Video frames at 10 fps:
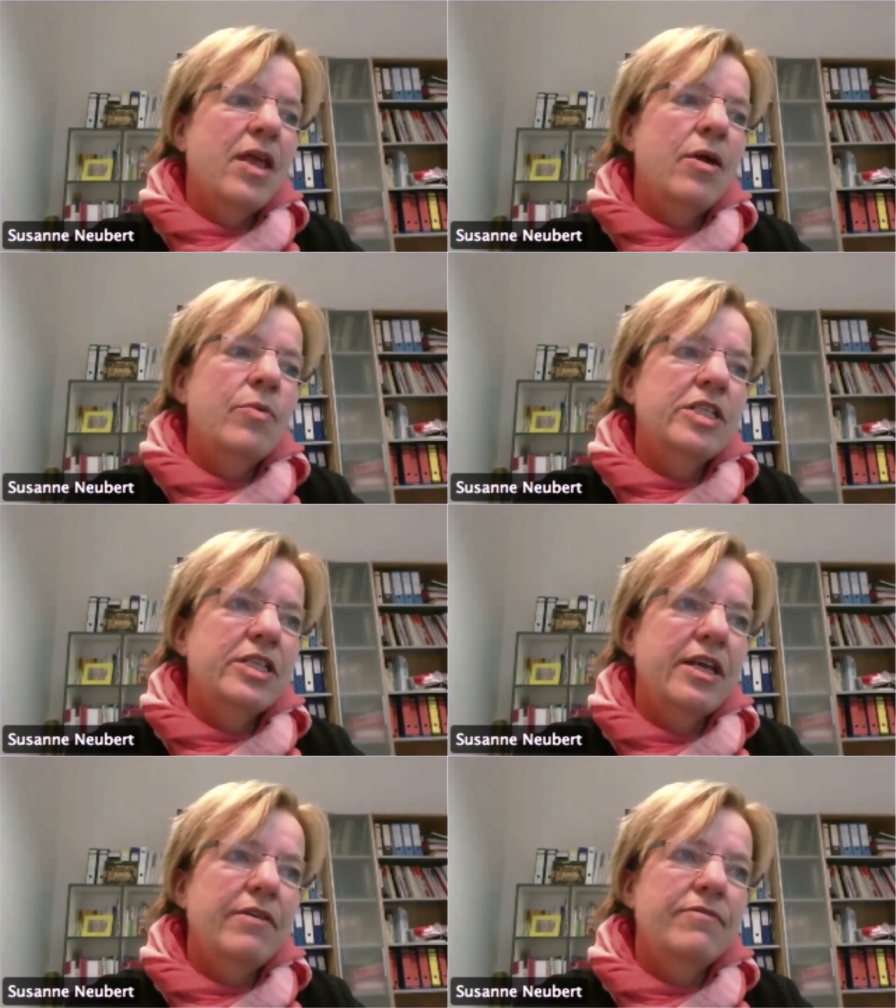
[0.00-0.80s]

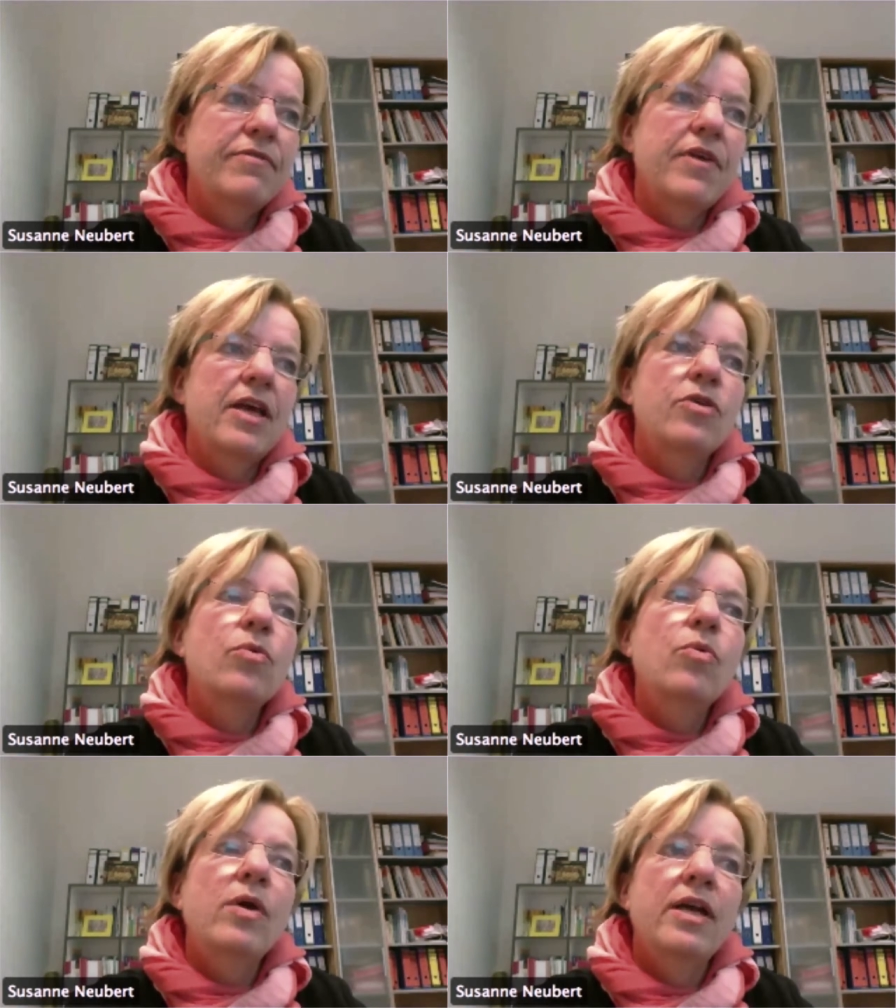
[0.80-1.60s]
which gives
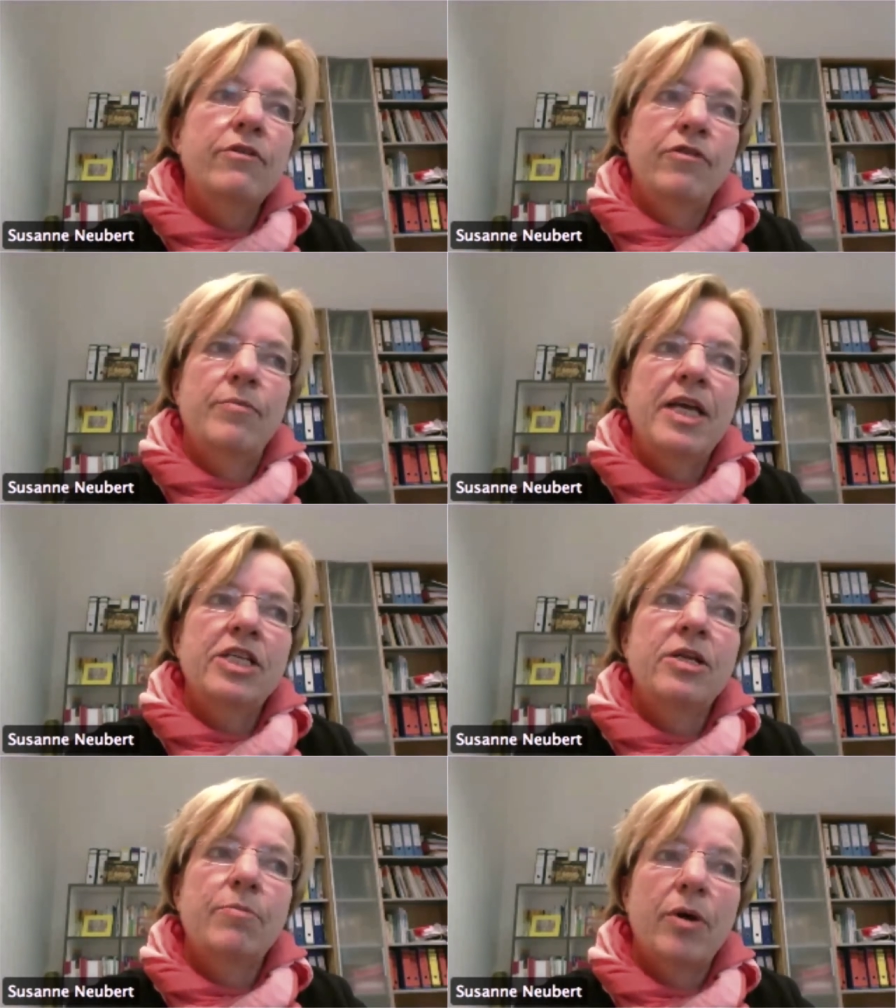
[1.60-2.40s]
you
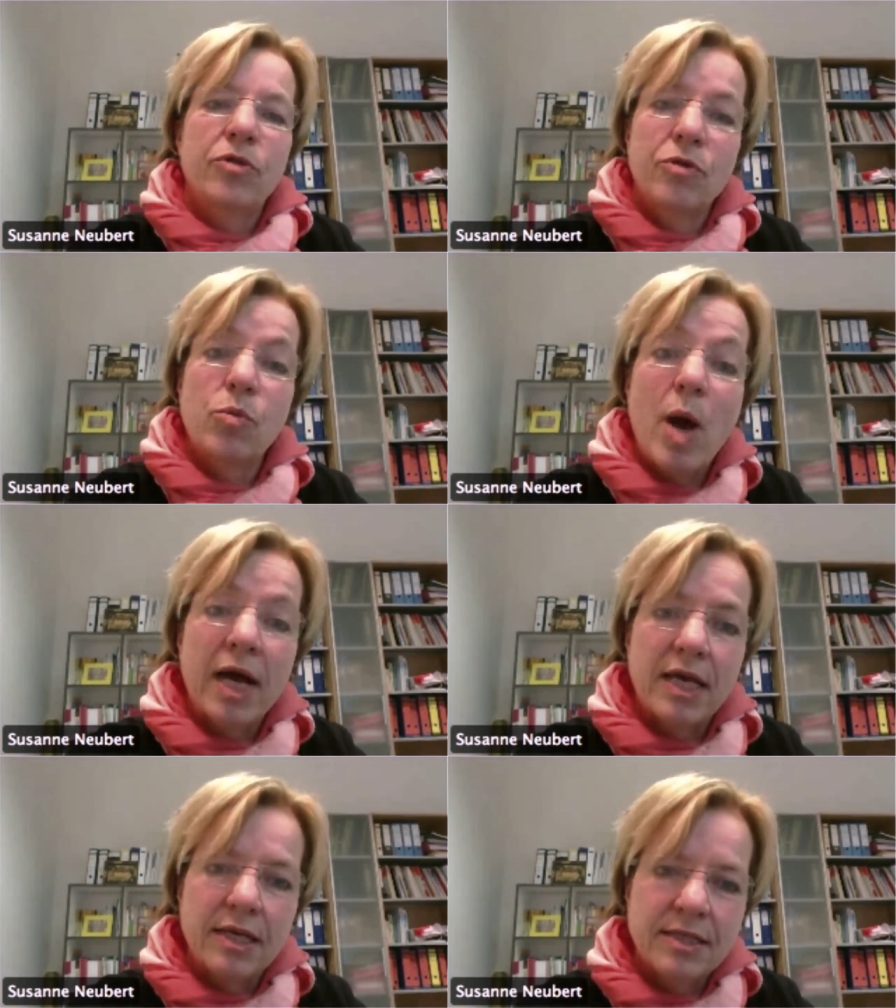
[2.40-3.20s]
information about the whys.